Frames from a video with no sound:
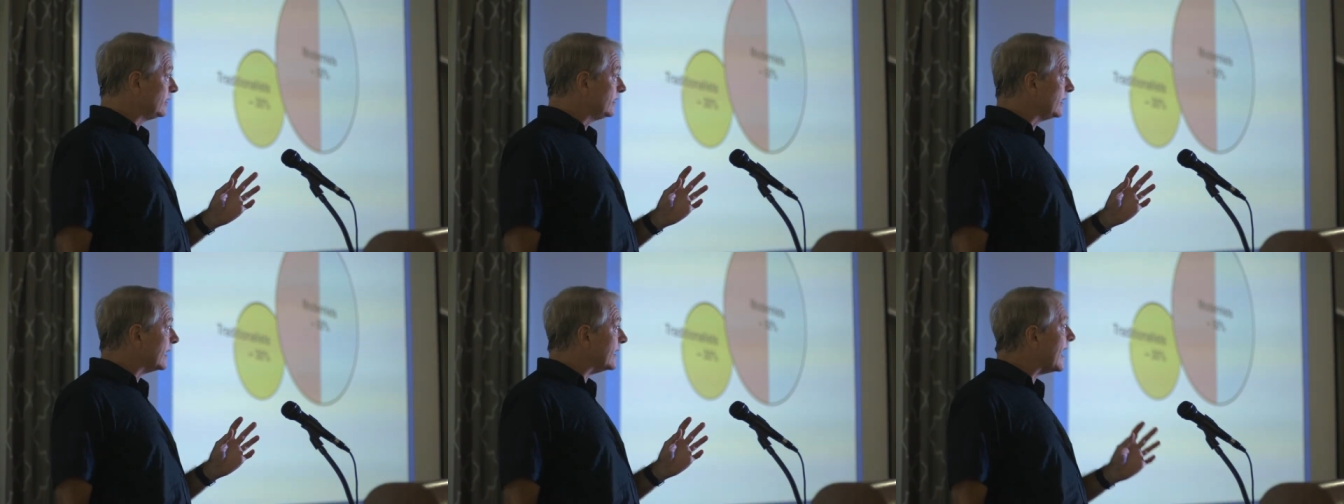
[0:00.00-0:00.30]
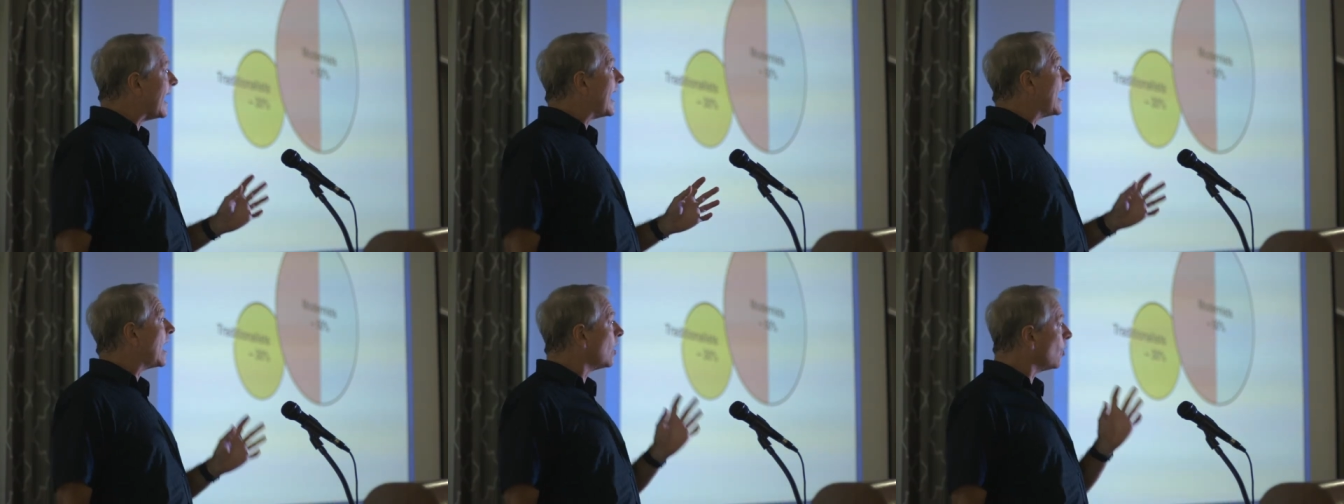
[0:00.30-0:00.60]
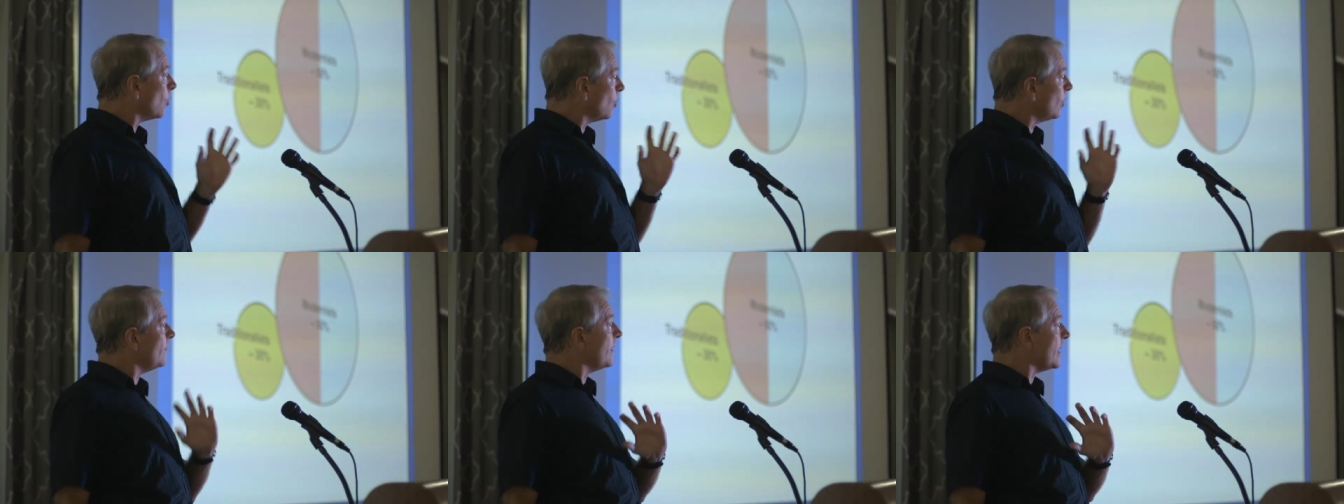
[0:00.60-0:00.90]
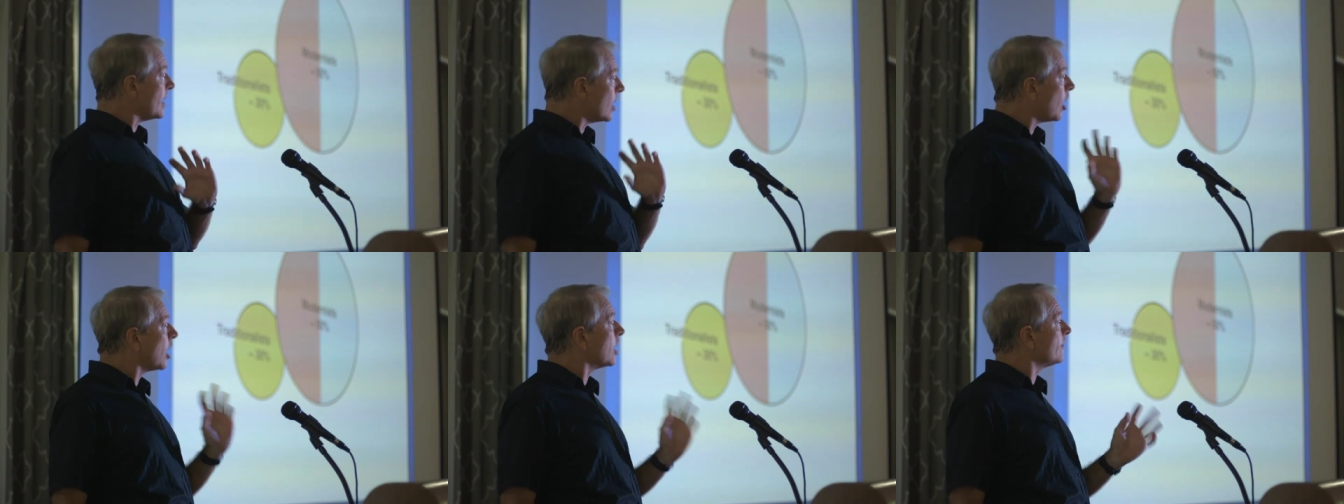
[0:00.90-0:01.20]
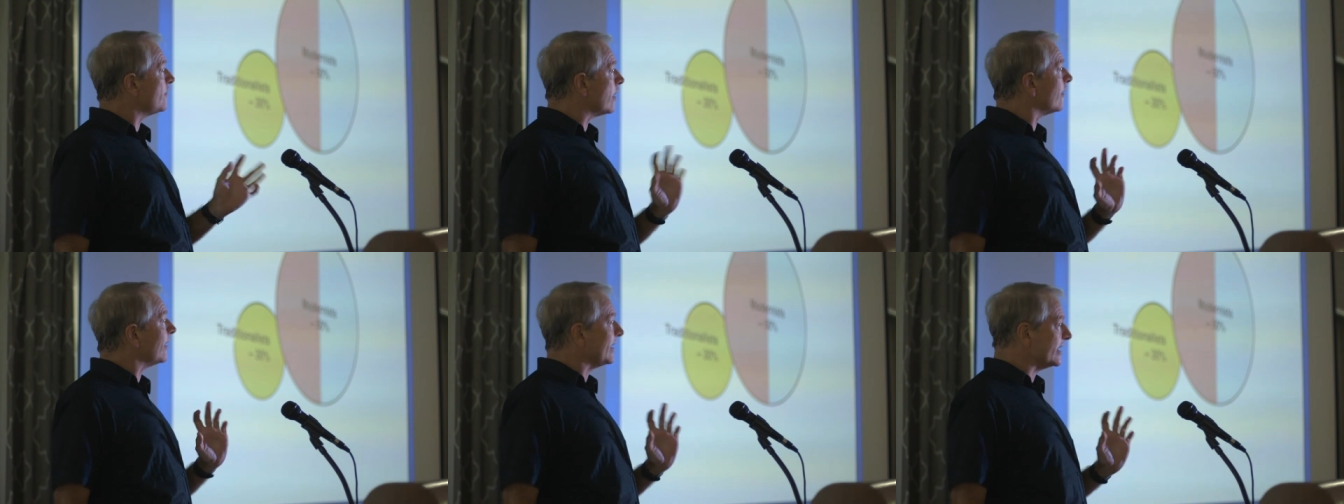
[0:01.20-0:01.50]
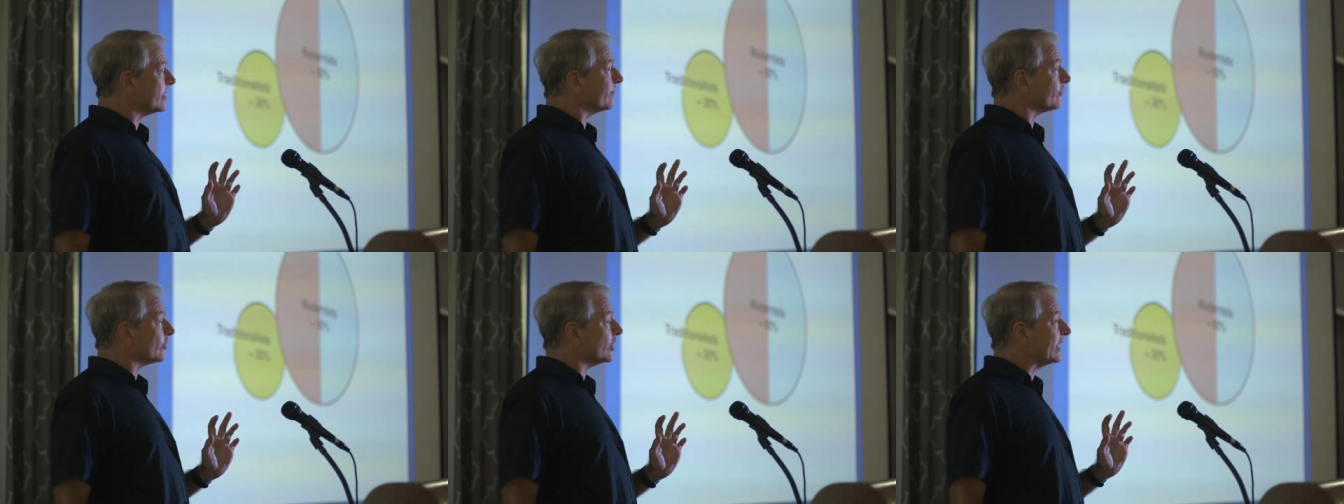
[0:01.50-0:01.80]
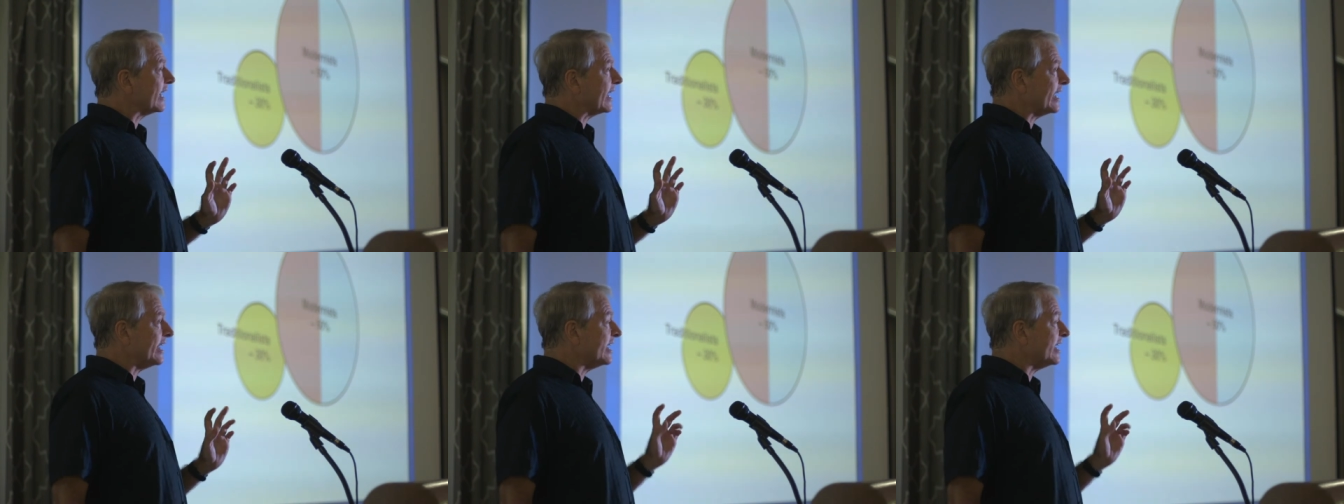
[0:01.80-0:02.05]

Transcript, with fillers: and how they are very different. And